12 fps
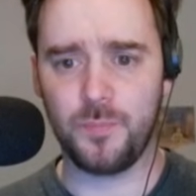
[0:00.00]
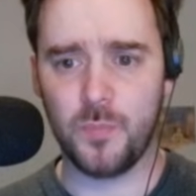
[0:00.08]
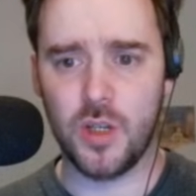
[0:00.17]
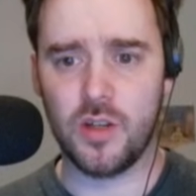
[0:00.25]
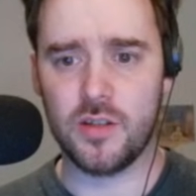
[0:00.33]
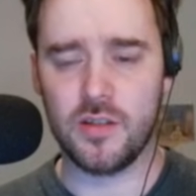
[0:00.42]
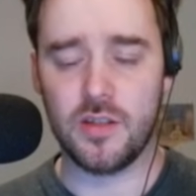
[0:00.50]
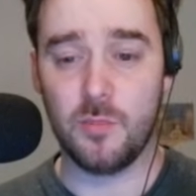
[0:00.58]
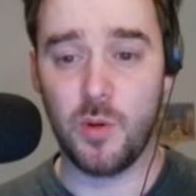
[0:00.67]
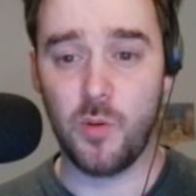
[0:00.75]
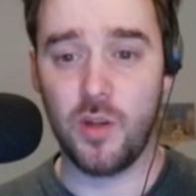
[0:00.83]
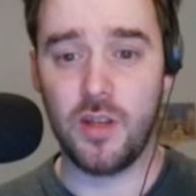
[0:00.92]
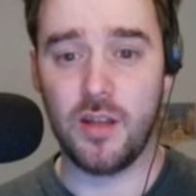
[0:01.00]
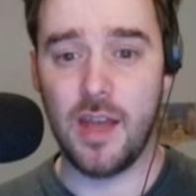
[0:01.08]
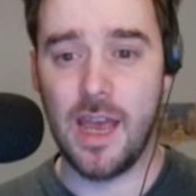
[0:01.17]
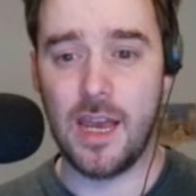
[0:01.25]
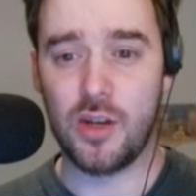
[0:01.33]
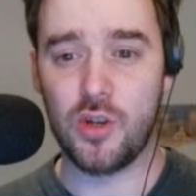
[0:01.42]
because the marine
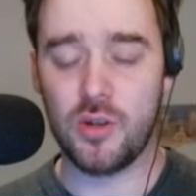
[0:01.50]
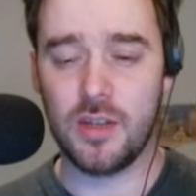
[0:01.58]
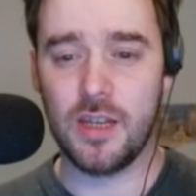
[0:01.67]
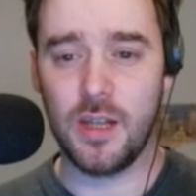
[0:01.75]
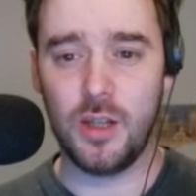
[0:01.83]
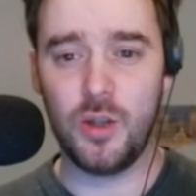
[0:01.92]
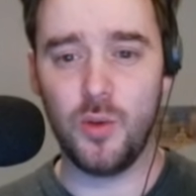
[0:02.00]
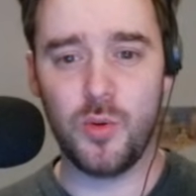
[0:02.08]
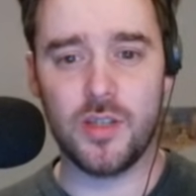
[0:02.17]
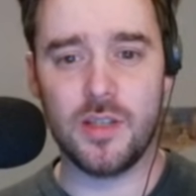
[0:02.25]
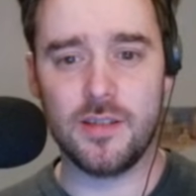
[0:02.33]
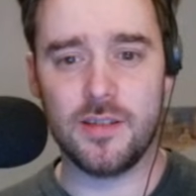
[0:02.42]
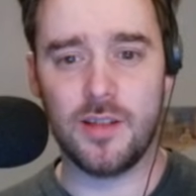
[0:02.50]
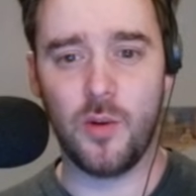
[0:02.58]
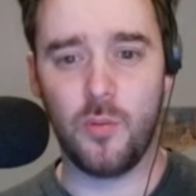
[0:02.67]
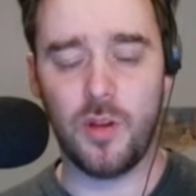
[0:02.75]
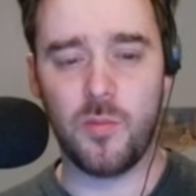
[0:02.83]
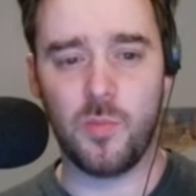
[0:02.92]
actually loses
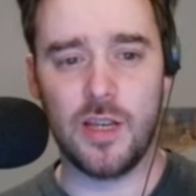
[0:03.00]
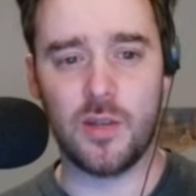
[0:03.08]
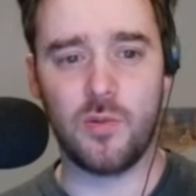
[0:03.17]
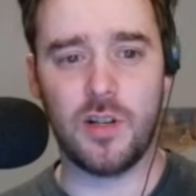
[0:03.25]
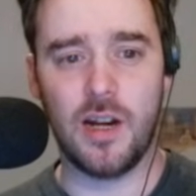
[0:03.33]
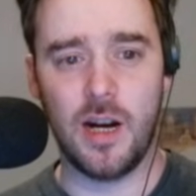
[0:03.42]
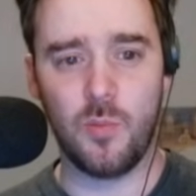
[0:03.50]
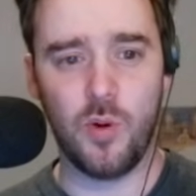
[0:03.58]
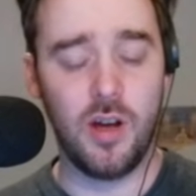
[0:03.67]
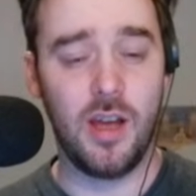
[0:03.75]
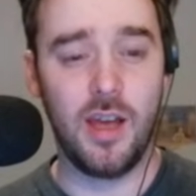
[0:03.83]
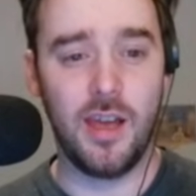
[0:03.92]
with +1 armor